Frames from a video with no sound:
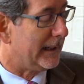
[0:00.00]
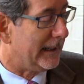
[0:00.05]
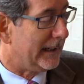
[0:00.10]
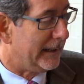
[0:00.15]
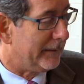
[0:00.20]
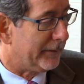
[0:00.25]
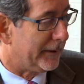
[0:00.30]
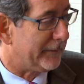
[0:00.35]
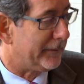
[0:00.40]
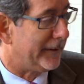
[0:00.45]

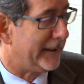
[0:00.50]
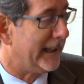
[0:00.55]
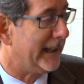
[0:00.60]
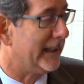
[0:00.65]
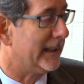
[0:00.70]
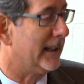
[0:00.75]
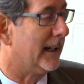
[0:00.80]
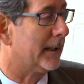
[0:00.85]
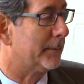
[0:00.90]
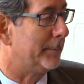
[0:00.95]
even if it
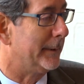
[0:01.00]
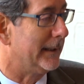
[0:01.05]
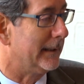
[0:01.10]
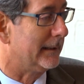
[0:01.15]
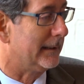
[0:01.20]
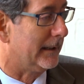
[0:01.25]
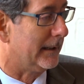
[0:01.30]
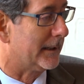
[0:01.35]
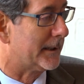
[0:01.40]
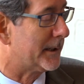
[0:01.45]
had not been
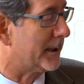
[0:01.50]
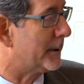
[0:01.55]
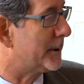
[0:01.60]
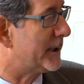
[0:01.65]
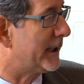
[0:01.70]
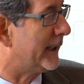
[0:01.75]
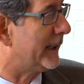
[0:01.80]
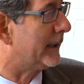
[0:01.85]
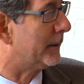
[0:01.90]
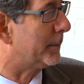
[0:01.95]

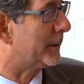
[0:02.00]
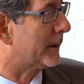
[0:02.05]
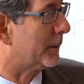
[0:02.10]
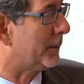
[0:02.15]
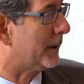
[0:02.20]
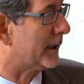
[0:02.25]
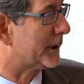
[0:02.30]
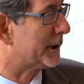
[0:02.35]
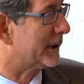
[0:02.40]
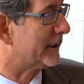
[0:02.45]
associated with the
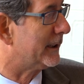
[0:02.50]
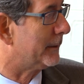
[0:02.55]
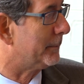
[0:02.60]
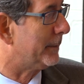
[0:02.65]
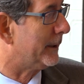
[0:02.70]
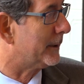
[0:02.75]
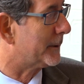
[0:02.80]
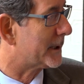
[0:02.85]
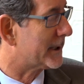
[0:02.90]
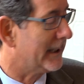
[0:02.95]
Washington
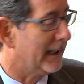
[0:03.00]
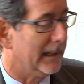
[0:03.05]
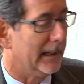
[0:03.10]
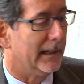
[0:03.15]
Post.